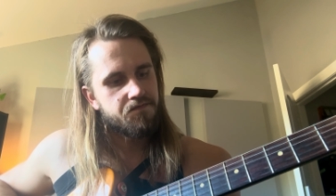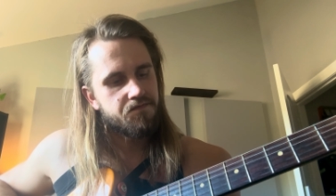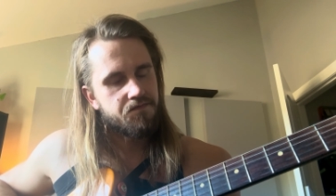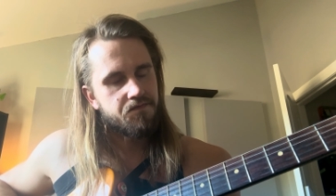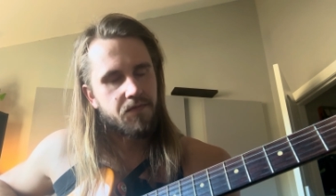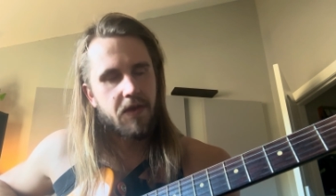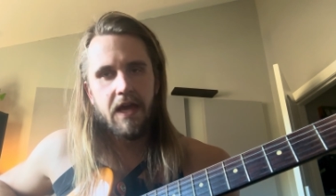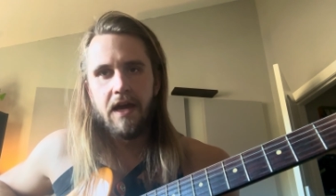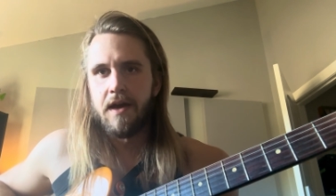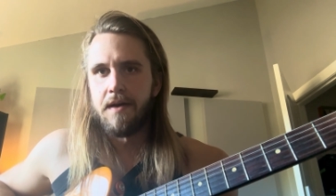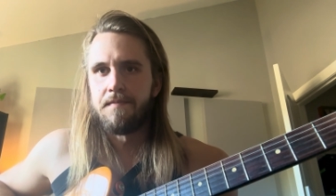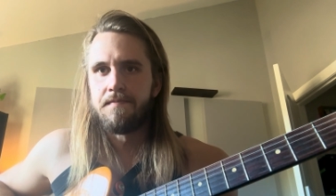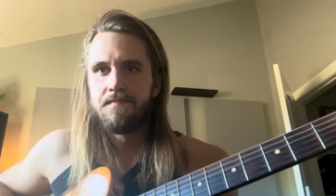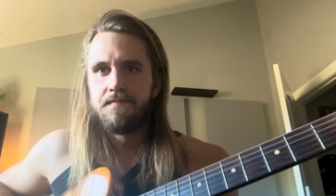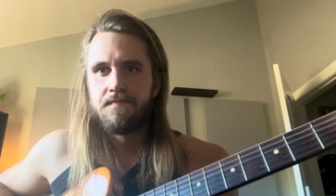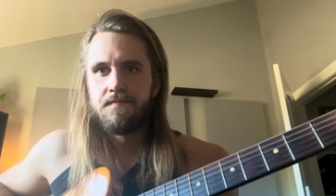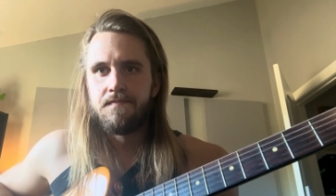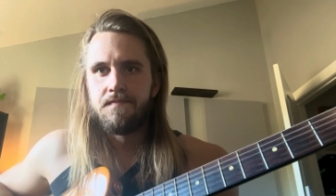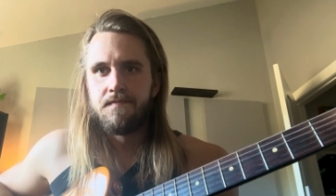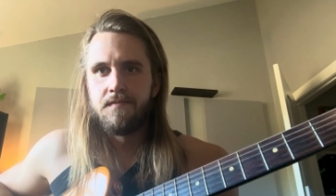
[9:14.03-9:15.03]
Yeah.
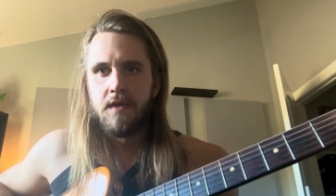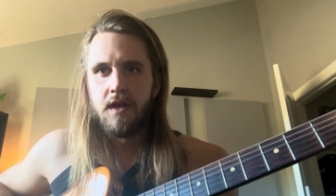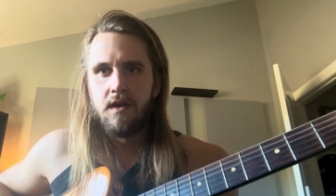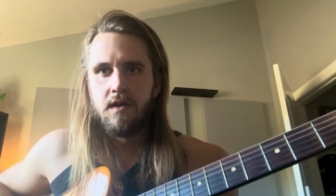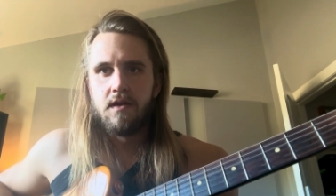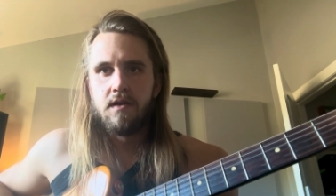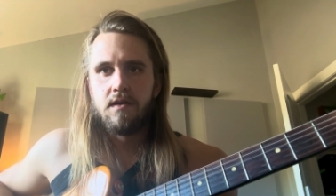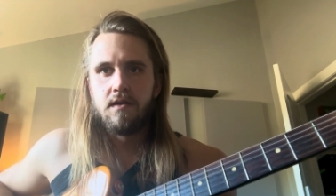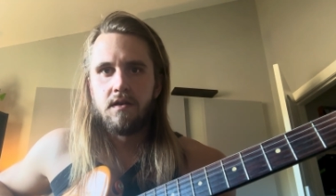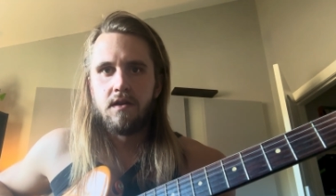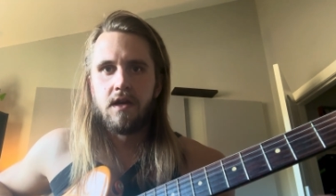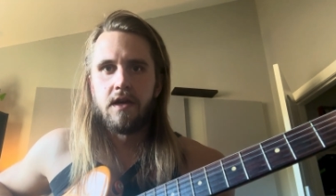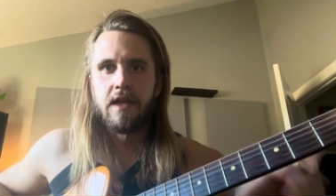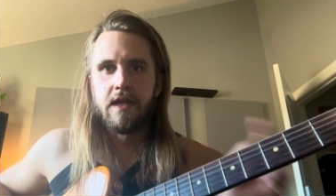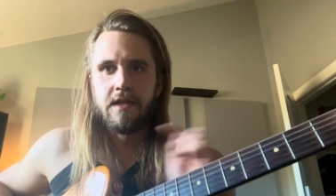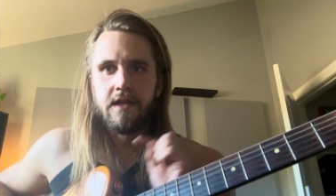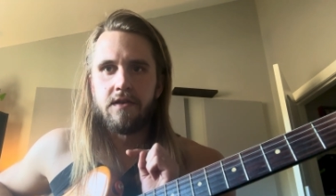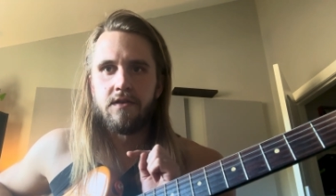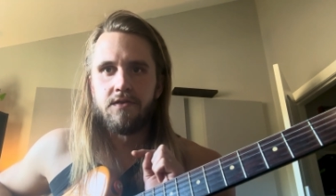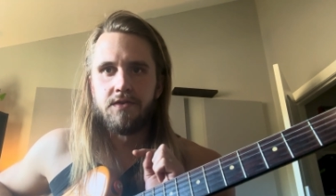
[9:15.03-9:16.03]

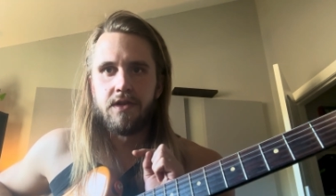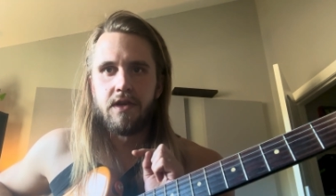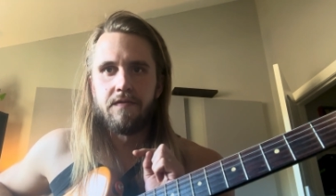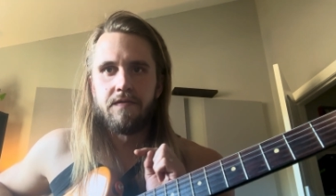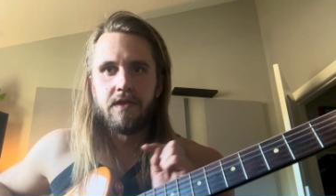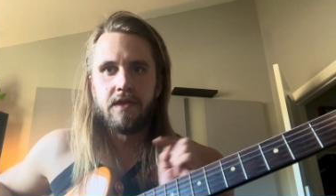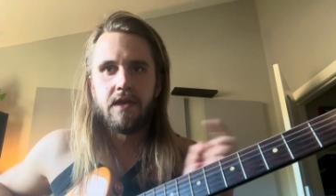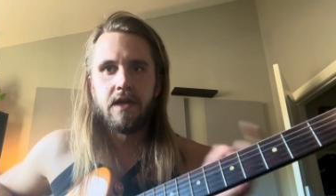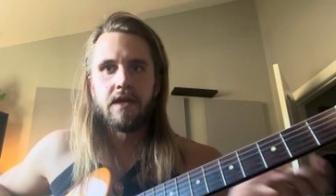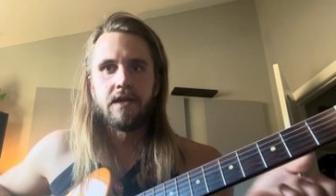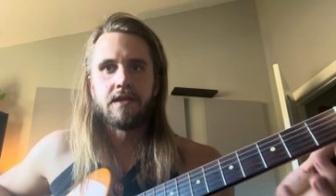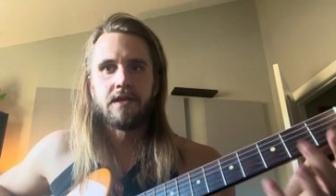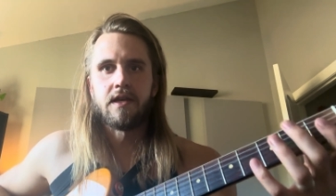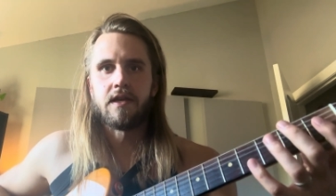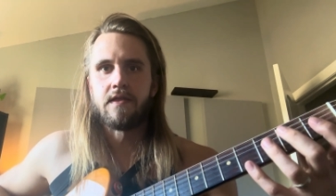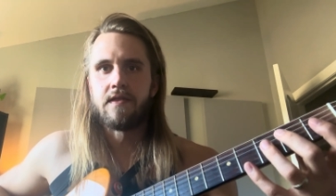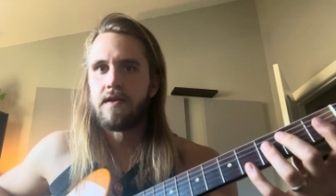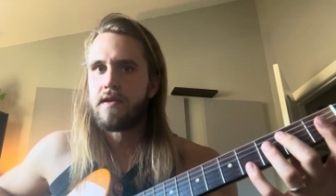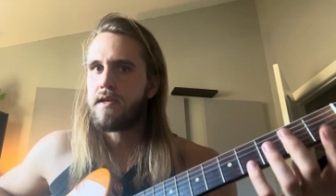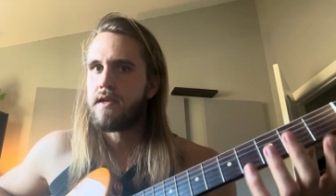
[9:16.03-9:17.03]
Connecting those different things,
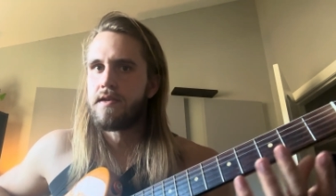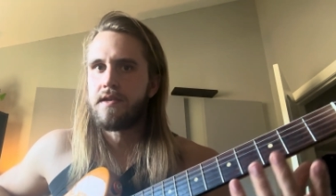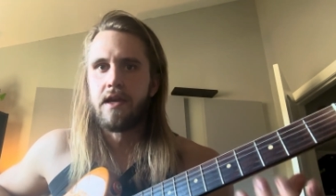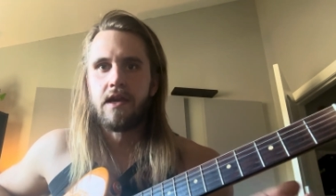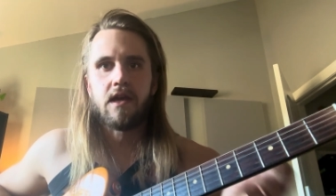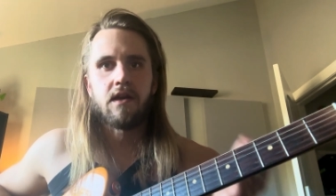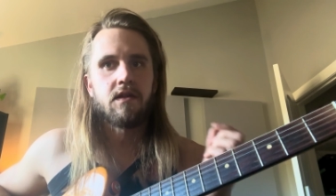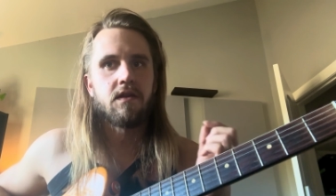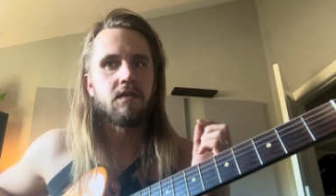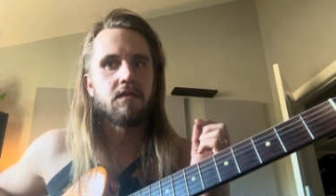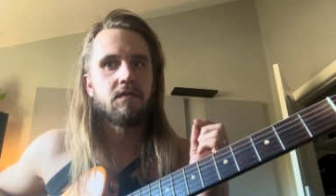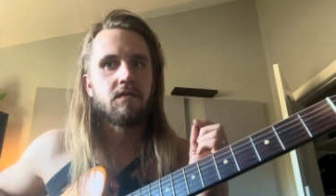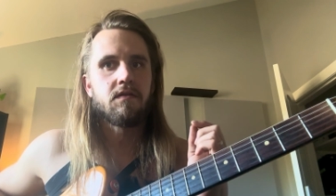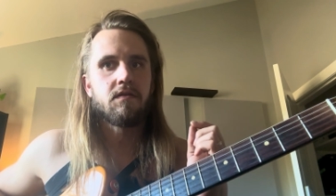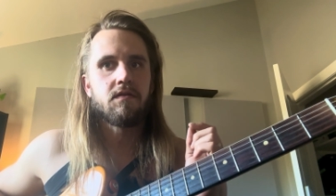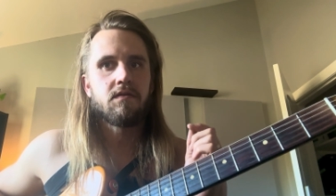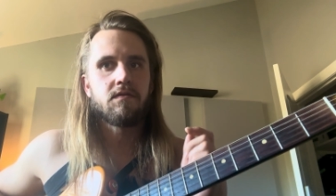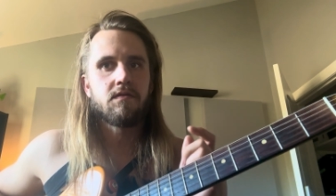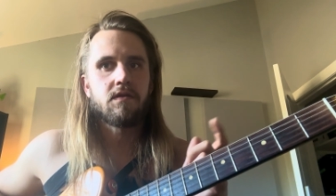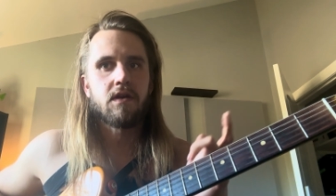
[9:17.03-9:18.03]
like this is like a
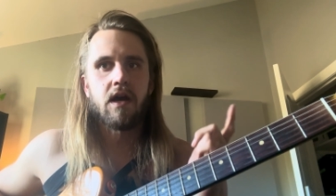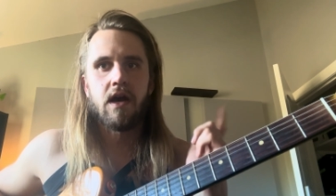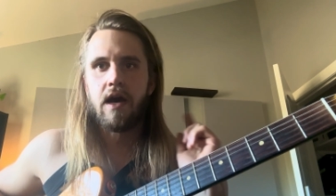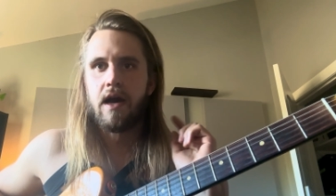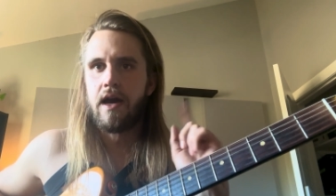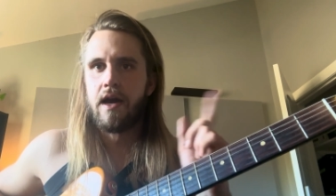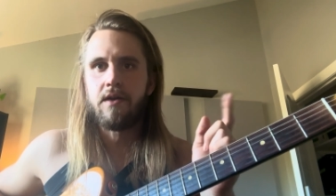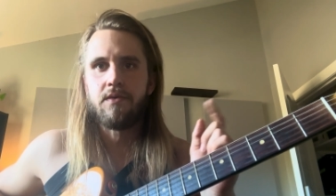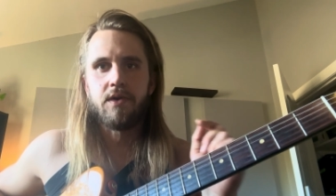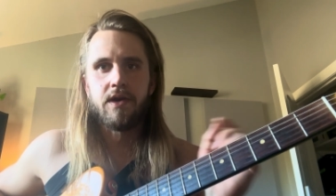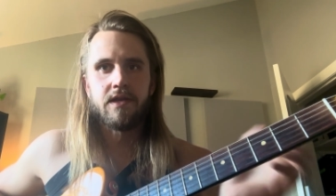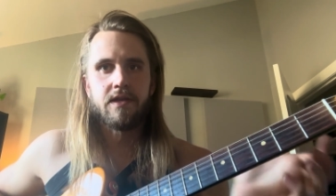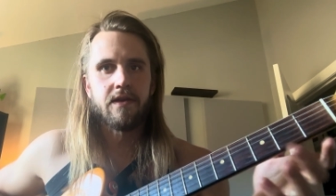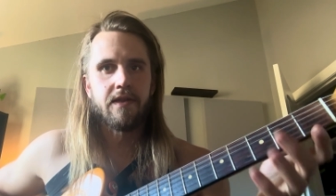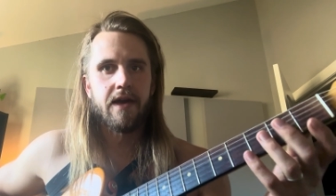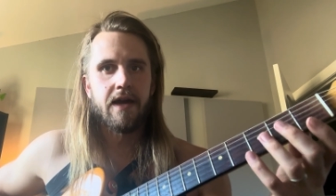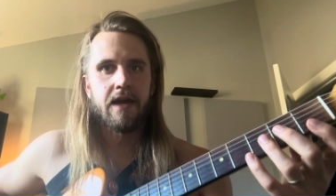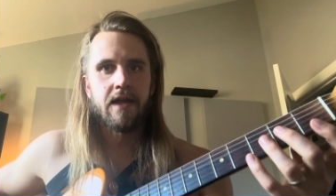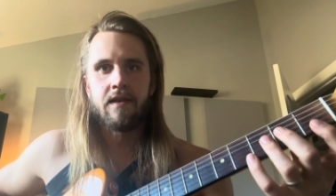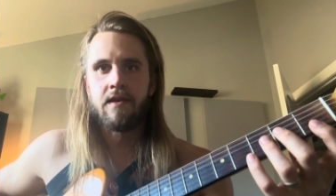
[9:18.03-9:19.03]
highway to
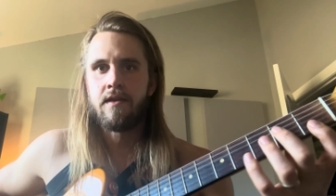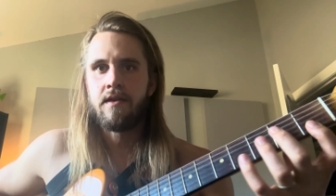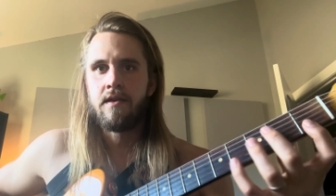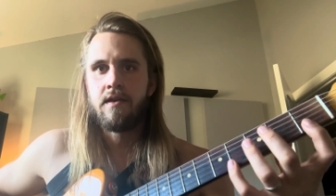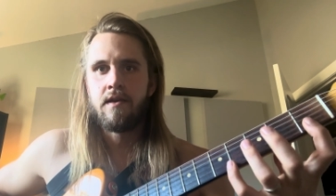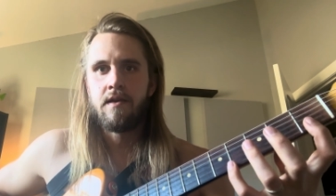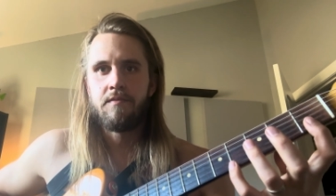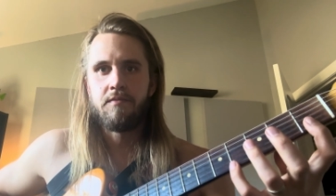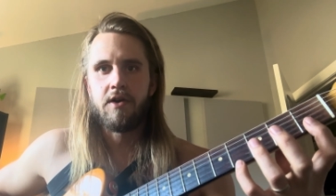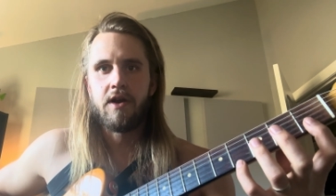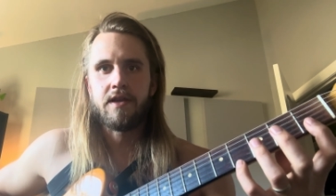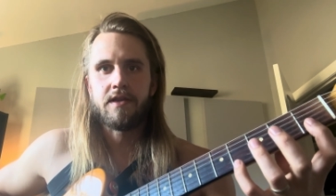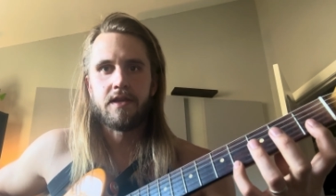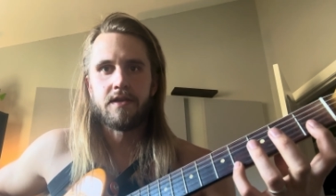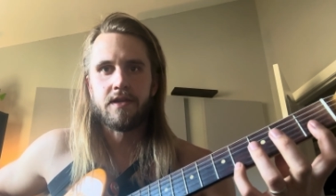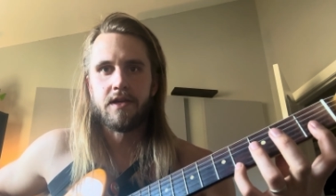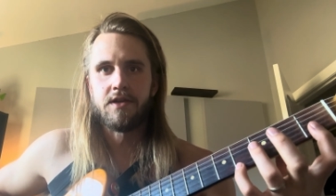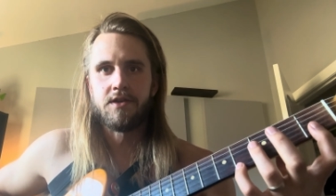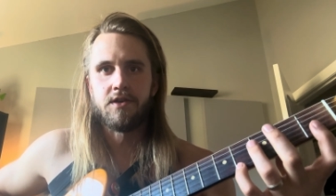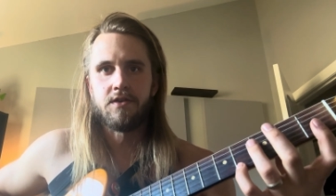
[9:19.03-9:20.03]
that process
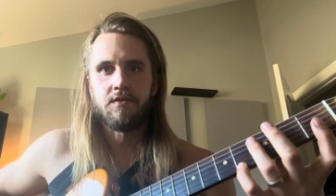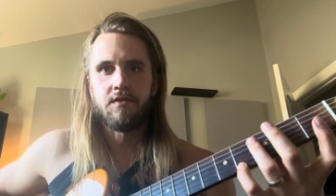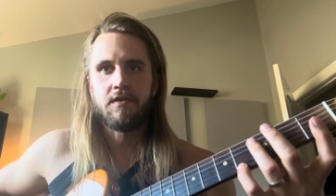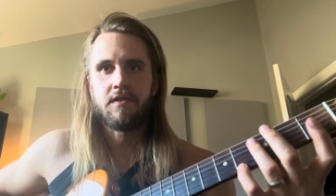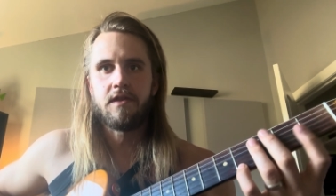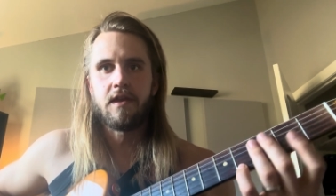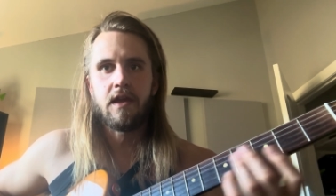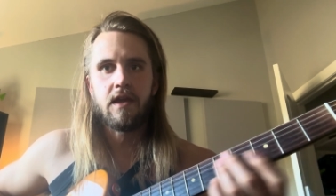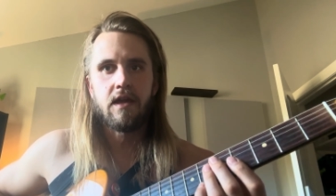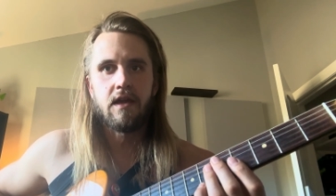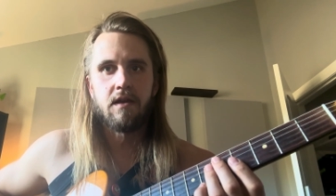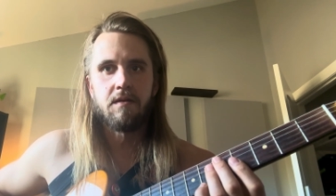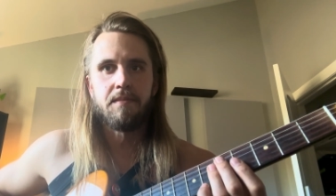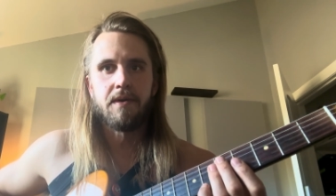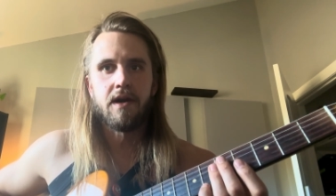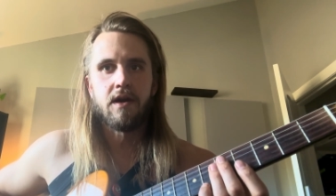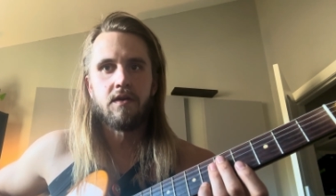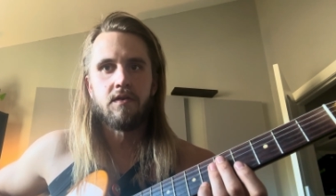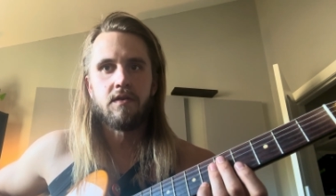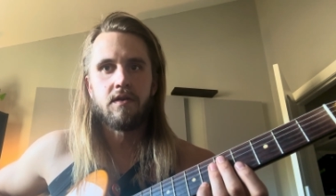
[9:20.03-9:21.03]
because you're thinking
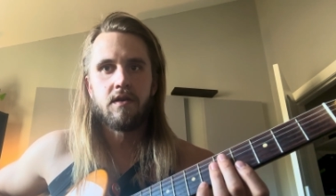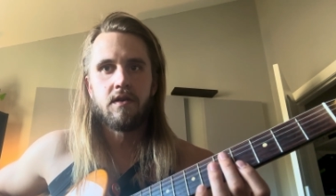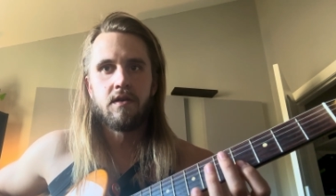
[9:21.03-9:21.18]
about,